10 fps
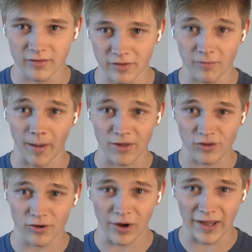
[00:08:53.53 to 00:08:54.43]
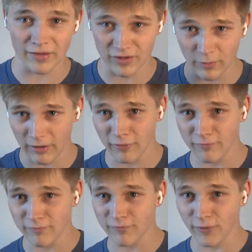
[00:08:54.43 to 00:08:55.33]
This is my show. I can say whatever
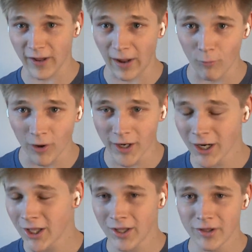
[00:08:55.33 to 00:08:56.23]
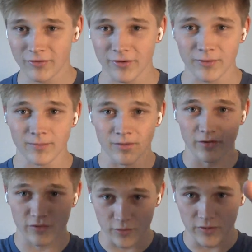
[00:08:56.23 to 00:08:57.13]
the frick I want. So
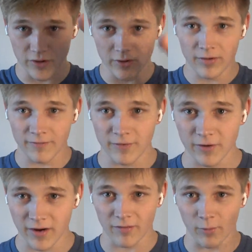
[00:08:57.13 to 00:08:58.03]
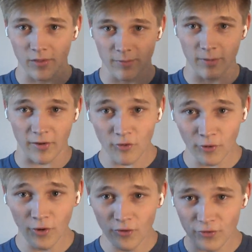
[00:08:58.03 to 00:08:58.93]
screw you if you're one of those people like,
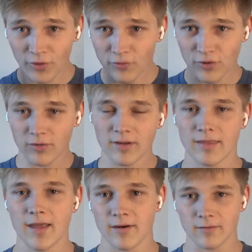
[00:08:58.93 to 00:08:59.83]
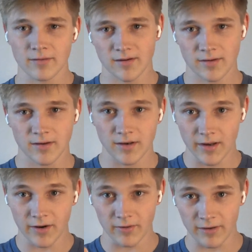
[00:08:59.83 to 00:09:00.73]
oh, this other show did. No.
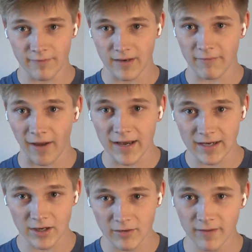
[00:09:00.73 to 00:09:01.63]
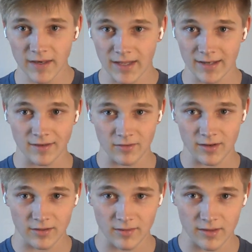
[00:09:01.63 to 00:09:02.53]
If I didn't hear of it, it
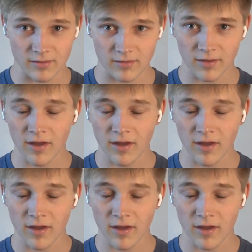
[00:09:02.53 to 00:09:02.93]
doesn't exist.